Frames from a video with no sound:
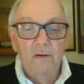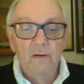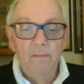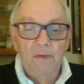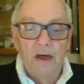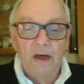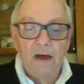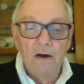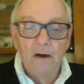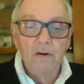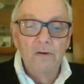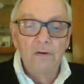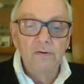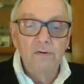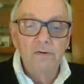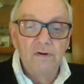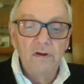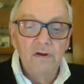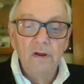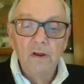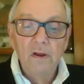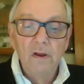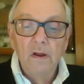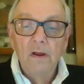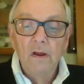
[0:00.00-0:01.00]
about
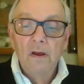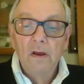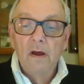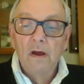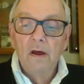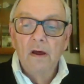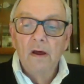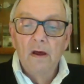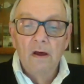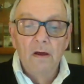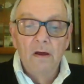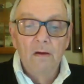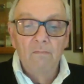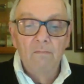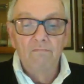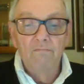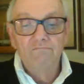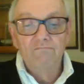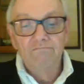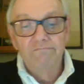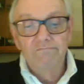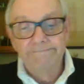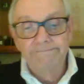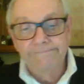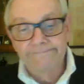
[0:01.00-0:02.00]

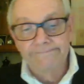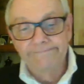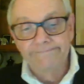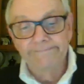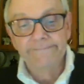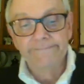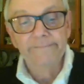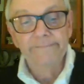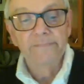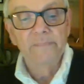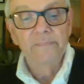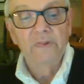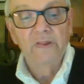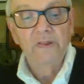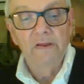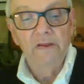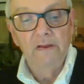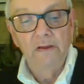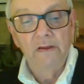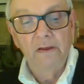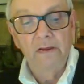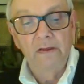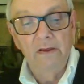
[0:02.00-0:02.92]
the